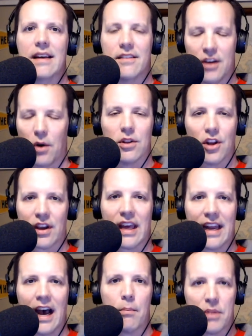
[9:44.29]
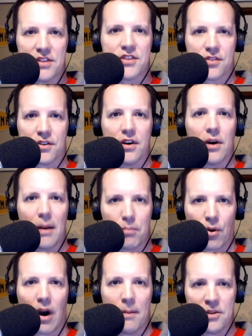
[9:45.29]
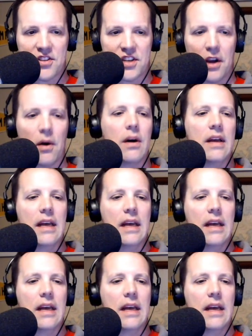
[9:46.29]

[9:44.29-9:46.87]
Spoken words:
Don't look it up. It's true. I promise you.